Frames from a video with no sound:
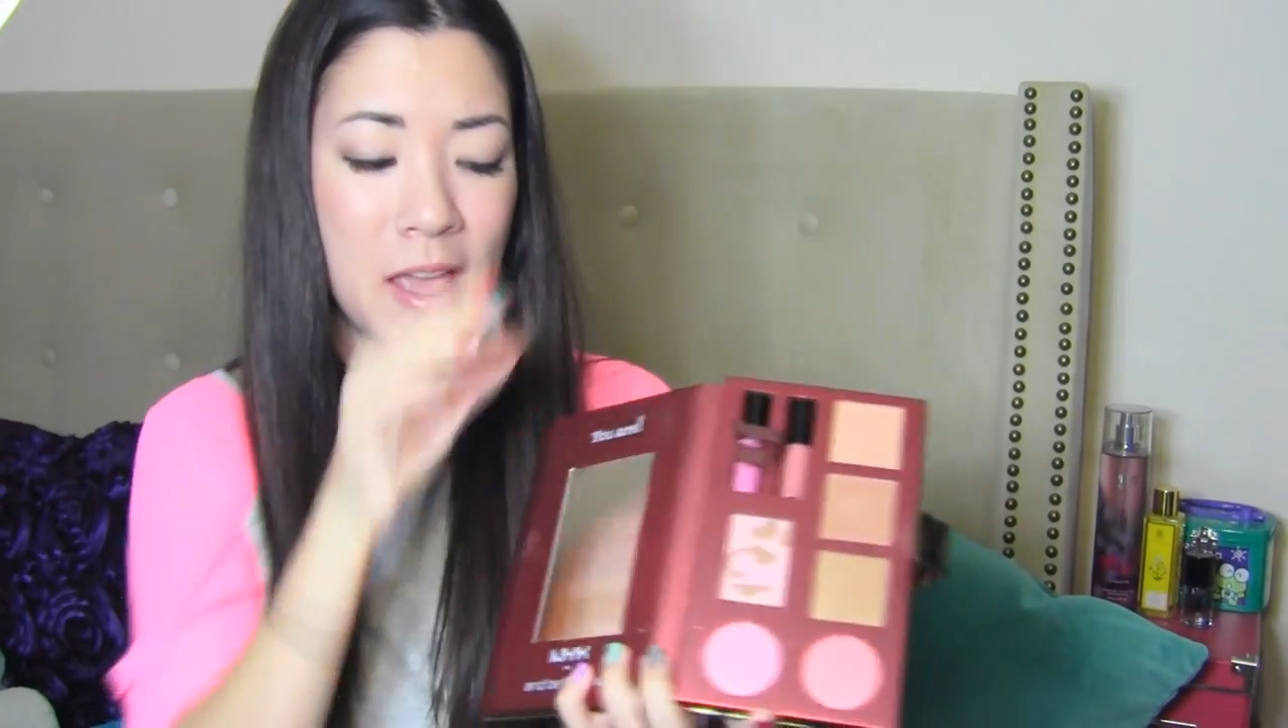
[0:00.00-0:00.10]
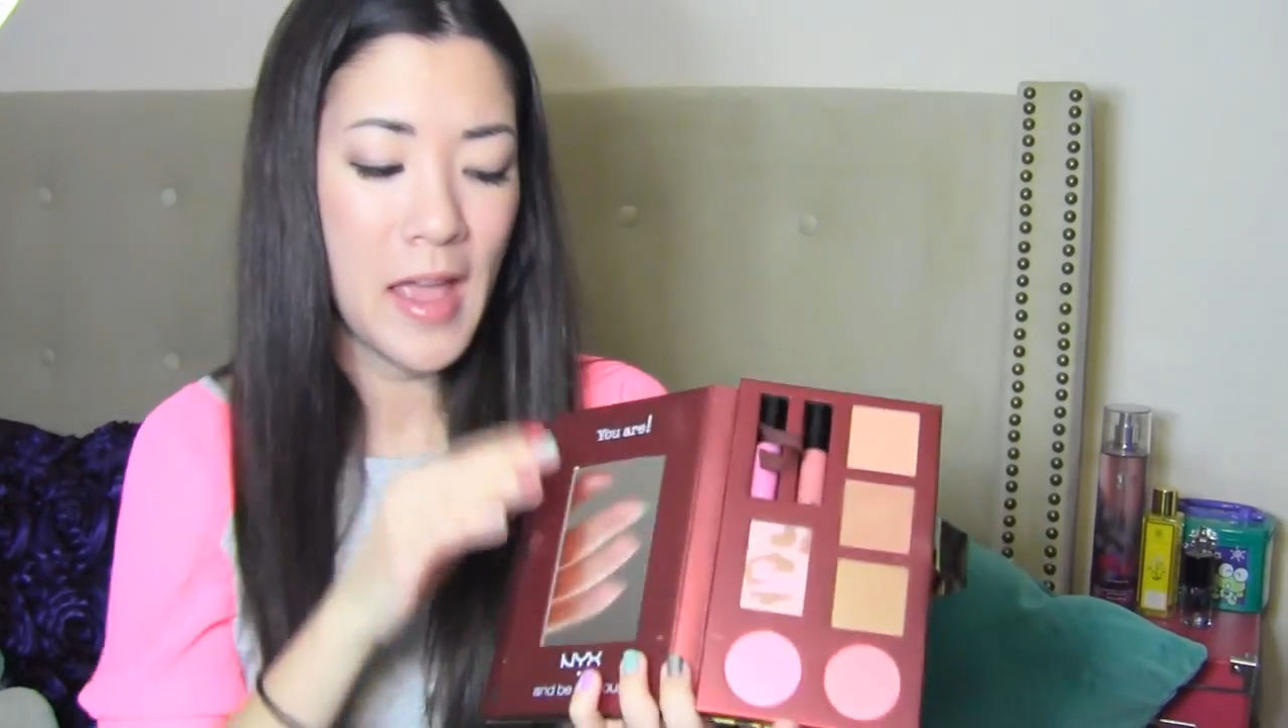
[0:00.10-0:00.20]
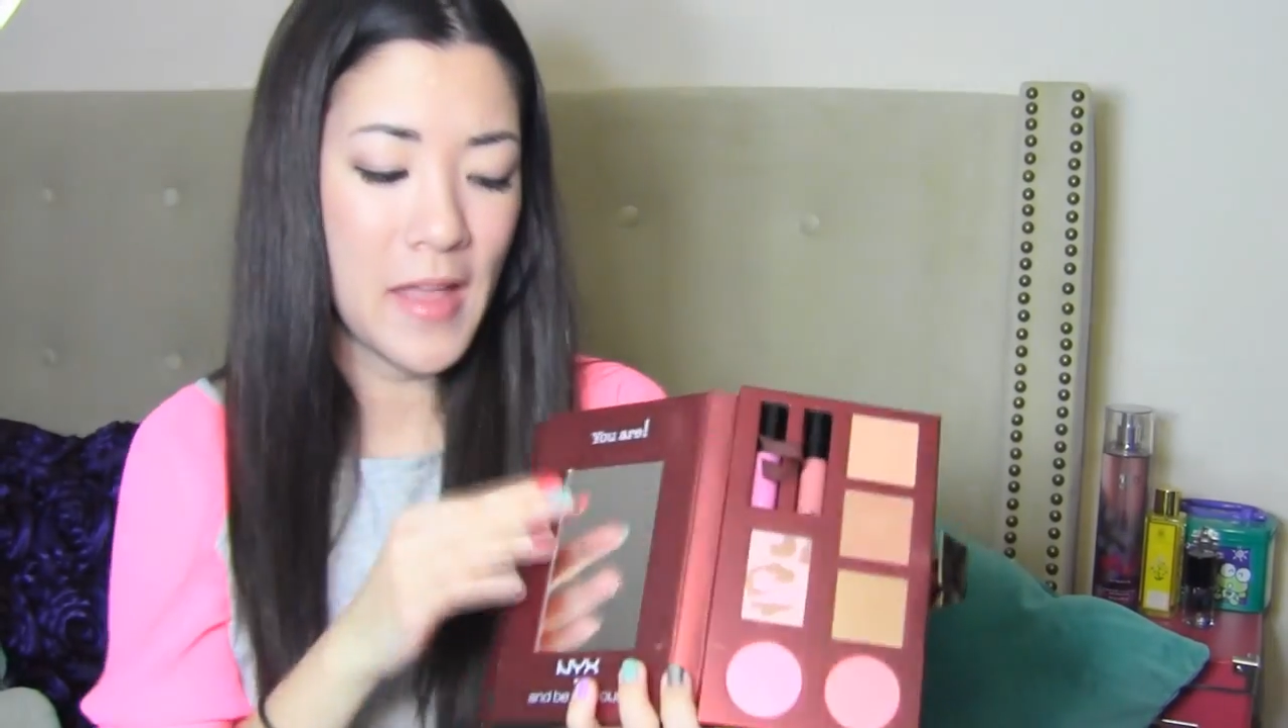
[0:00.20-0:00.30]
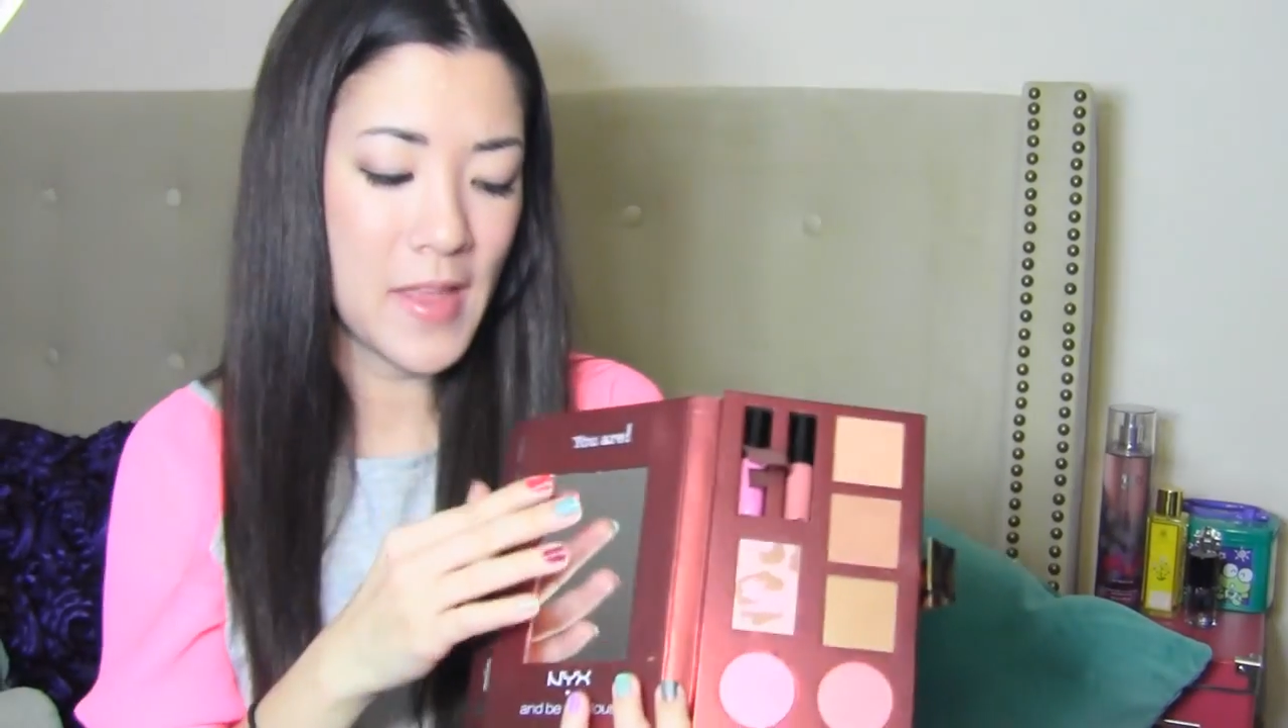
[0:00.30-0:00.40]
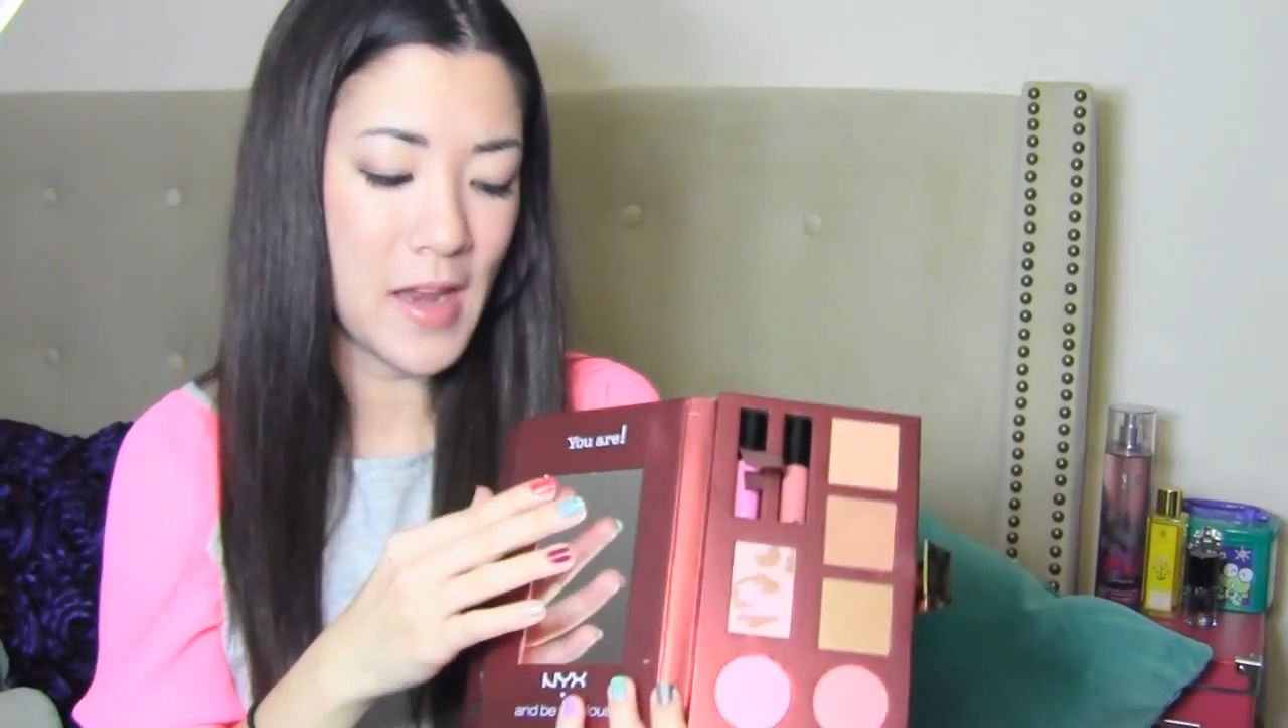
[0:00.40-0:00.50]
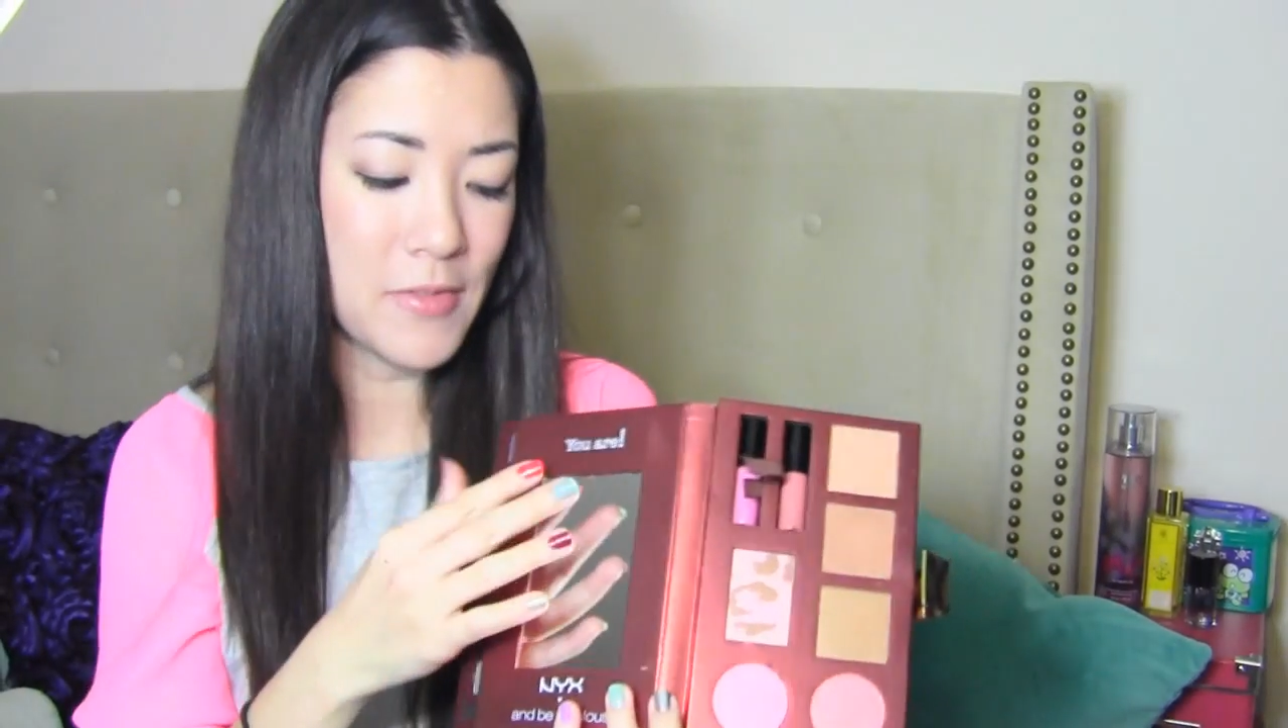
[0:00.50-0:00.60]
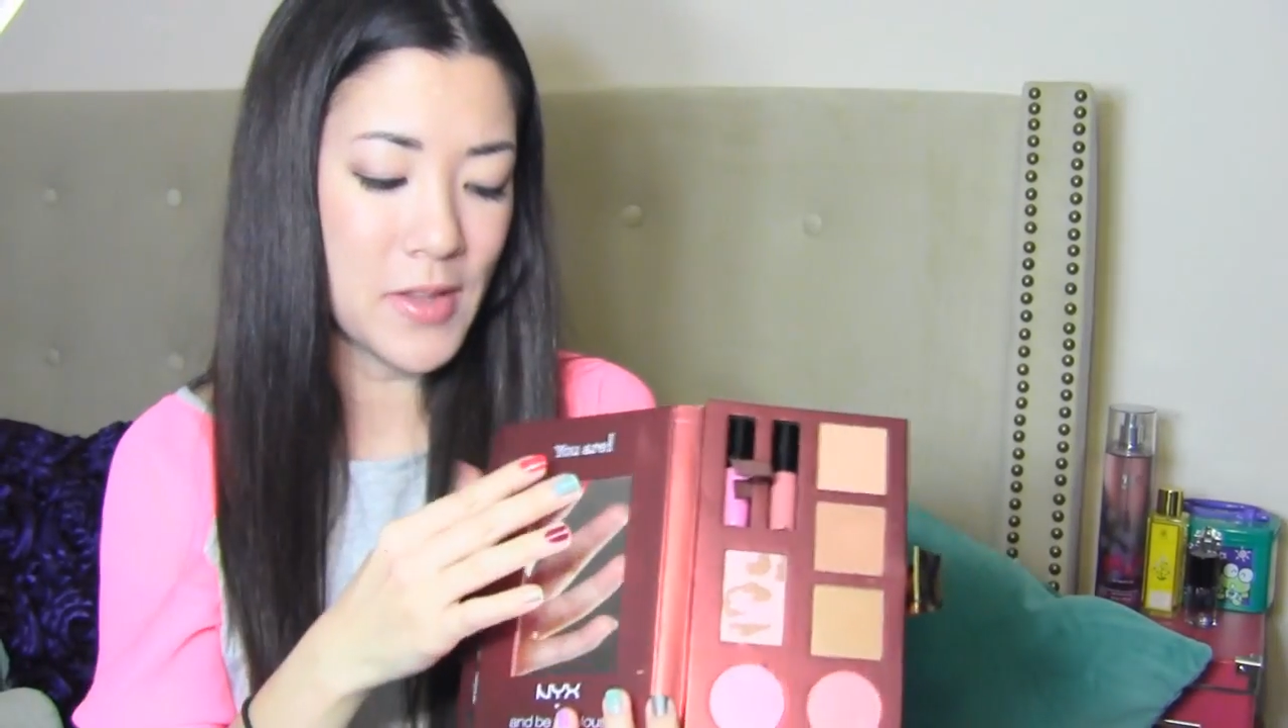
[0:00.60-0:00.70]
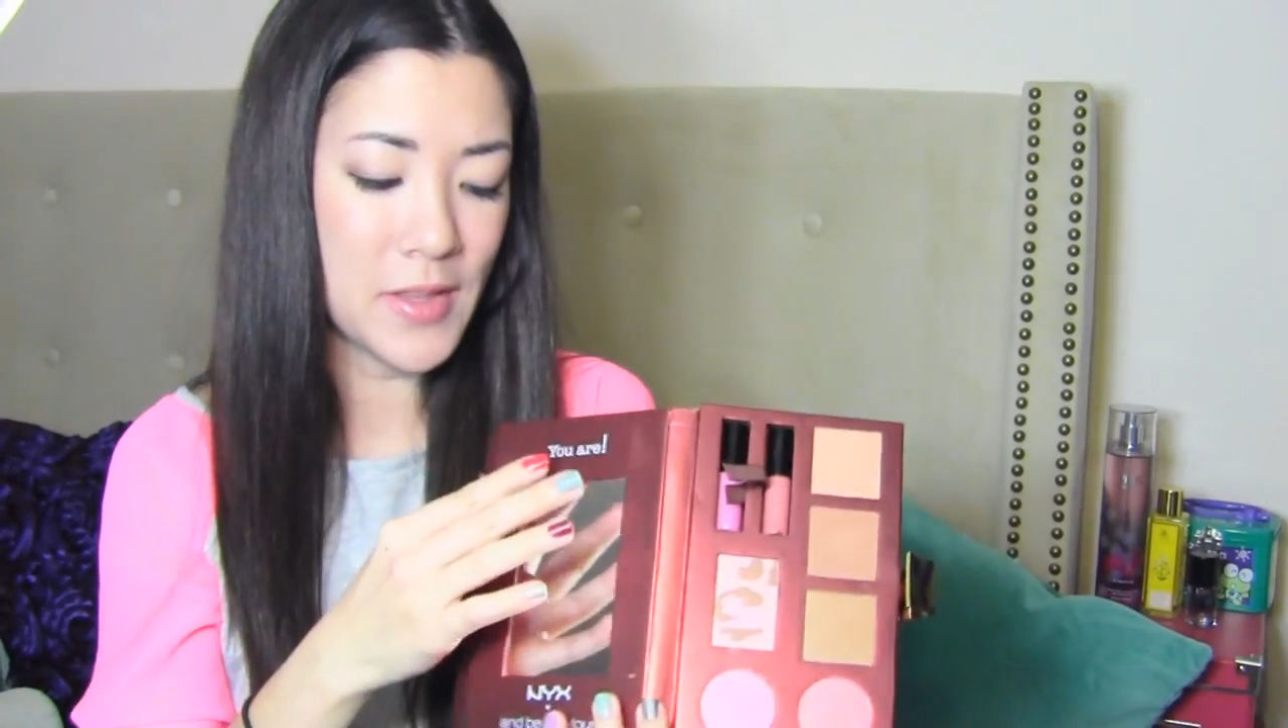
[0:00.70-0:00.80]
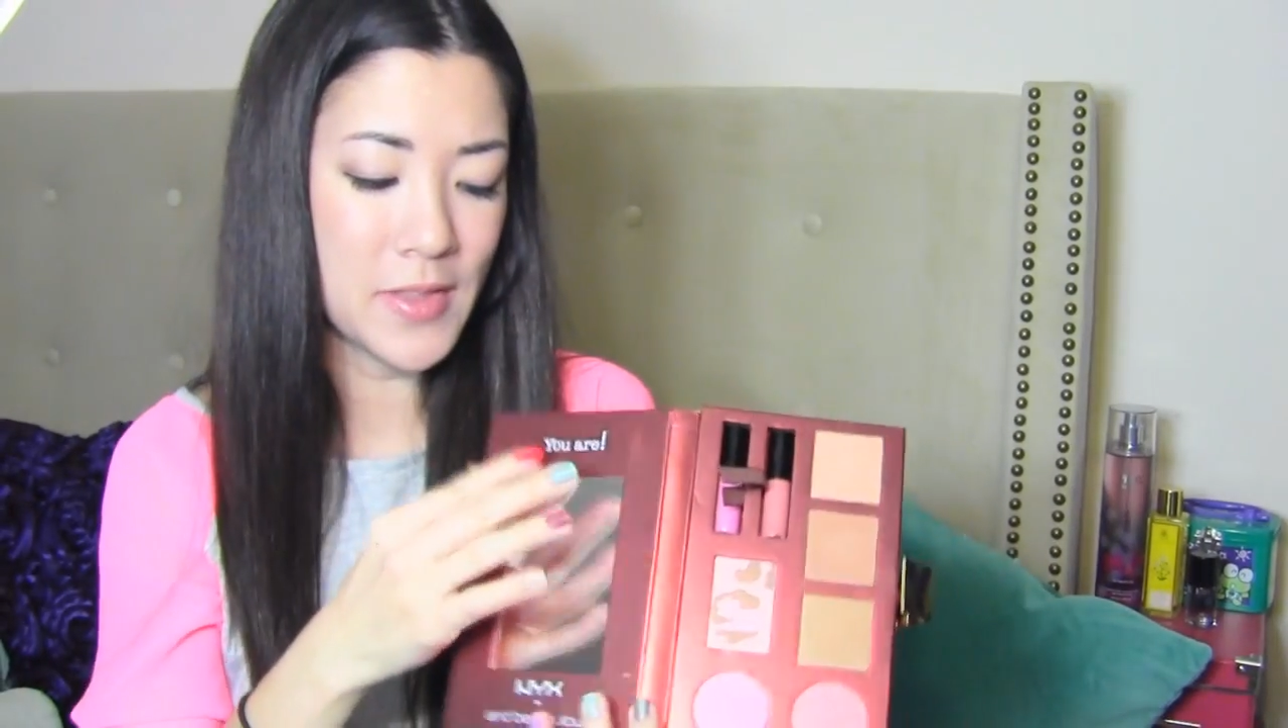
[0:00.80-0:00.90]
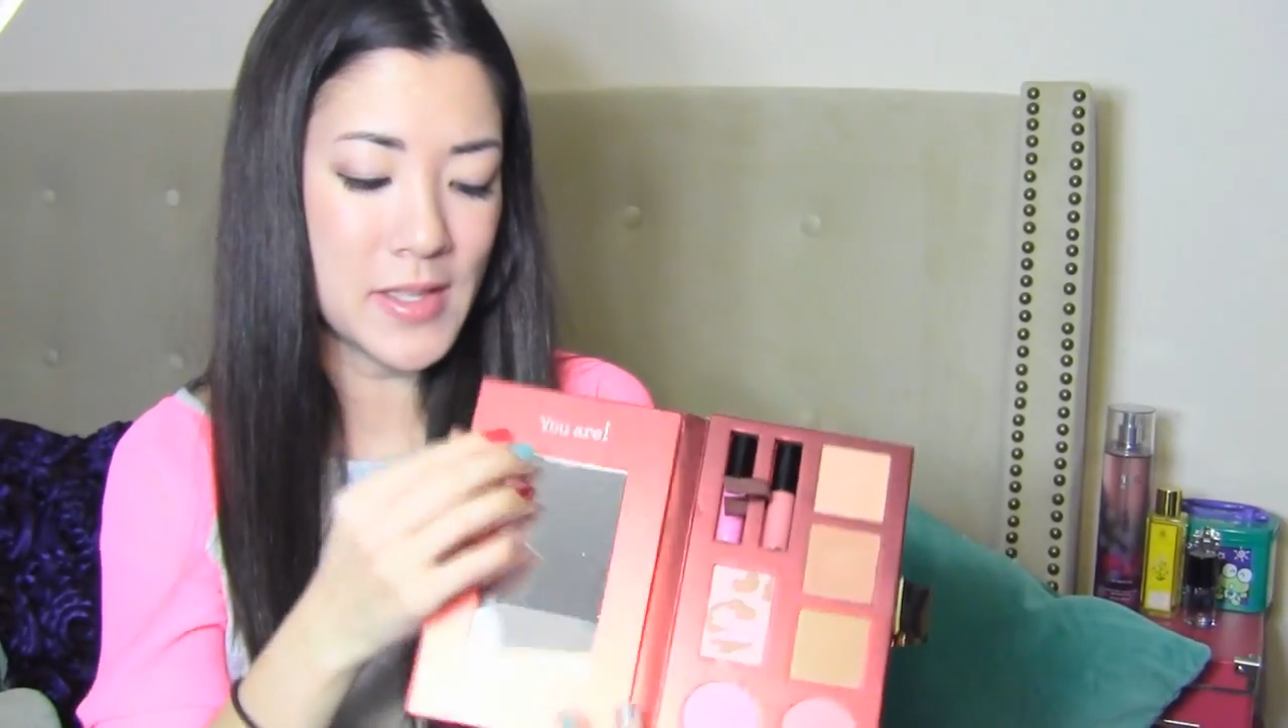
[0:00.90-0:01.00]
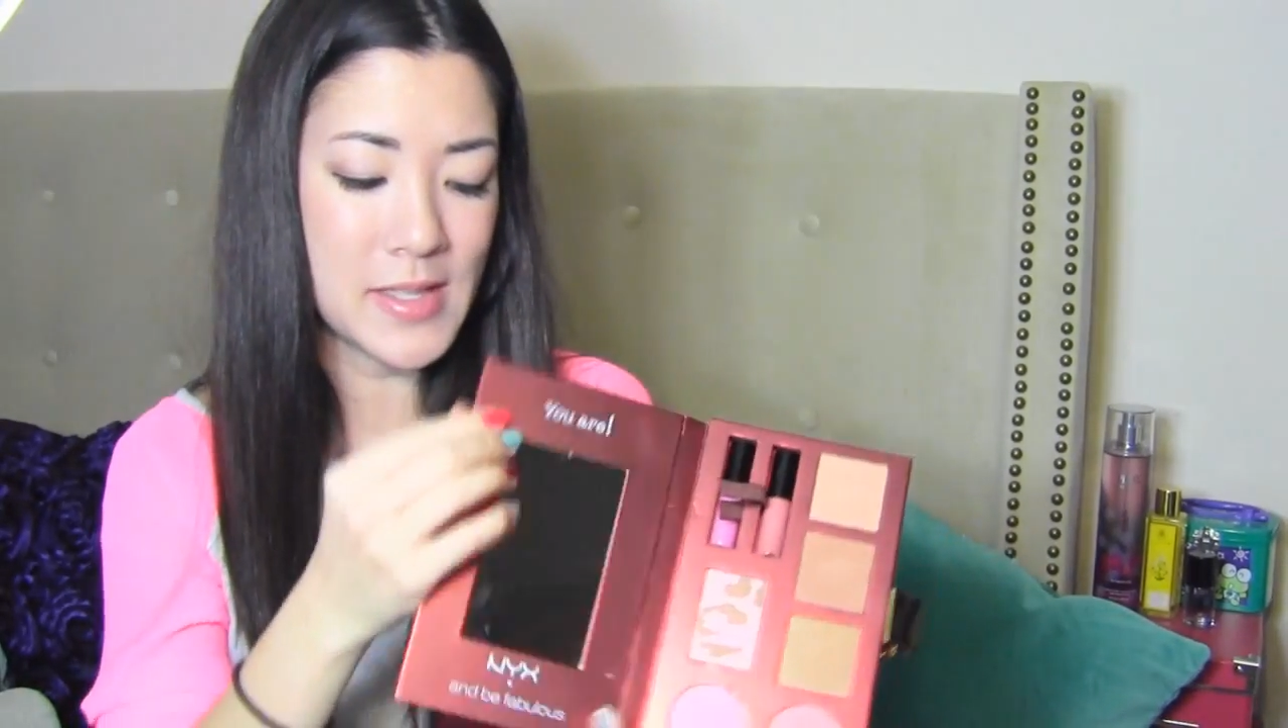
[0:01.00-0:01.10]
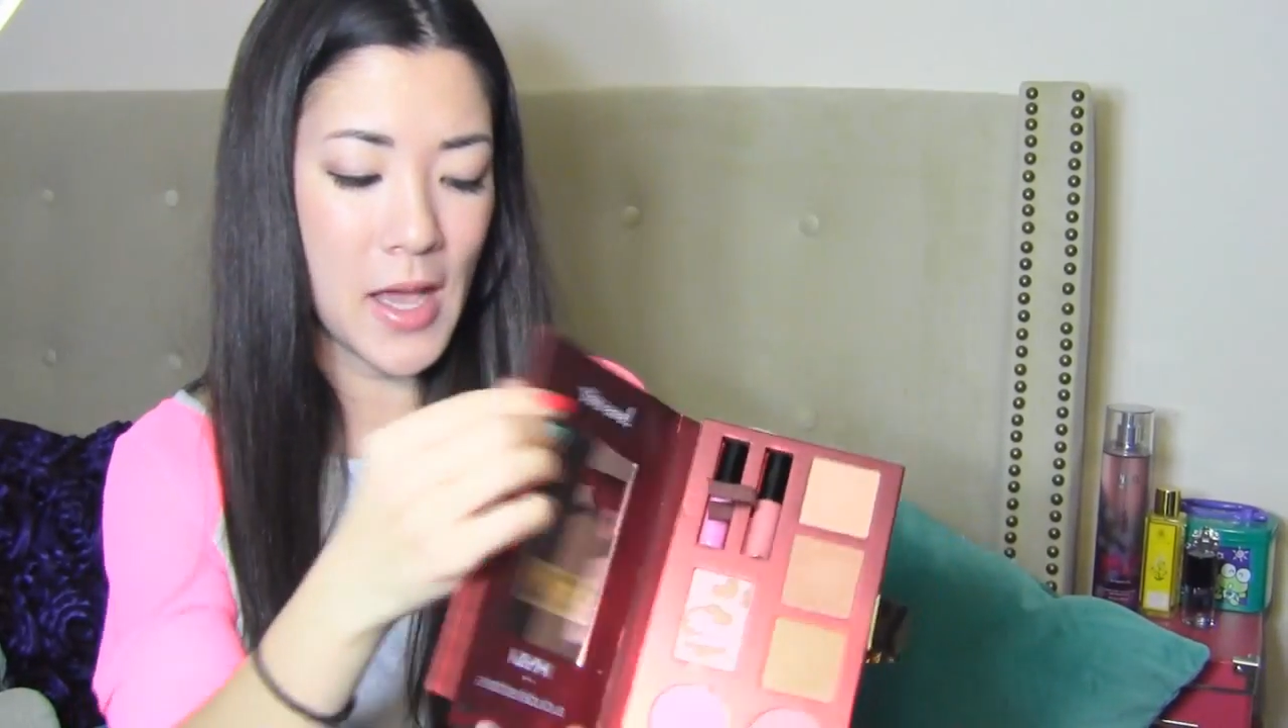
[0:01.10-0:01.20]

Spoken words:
and that everything that's